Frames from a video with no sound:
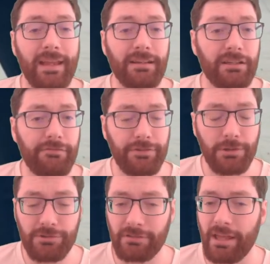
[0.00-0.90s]
can
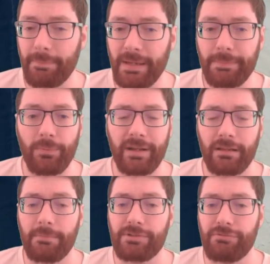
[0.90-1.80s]
confuse a lot of people when it
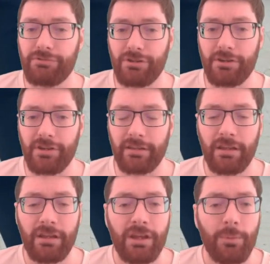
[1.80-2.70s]
comes to judging.
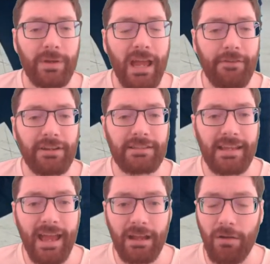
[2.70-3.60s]
We have an
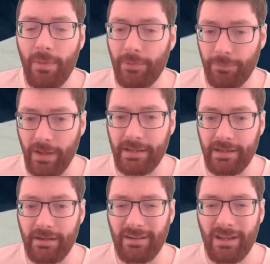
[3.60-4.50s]
attack on the right
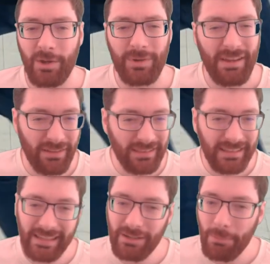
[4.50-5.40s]
here. We have a
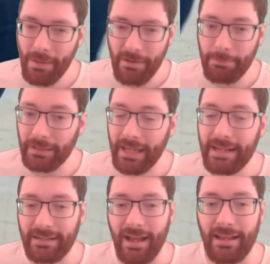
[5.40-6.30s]
little bit of
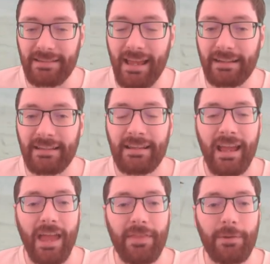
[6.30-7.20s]
blade contact,
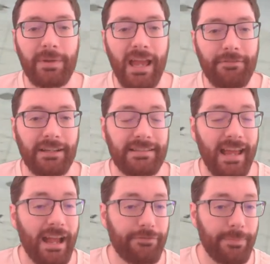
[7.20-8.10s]
and then we have an
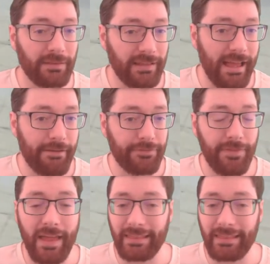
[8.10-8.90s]
attack from the left that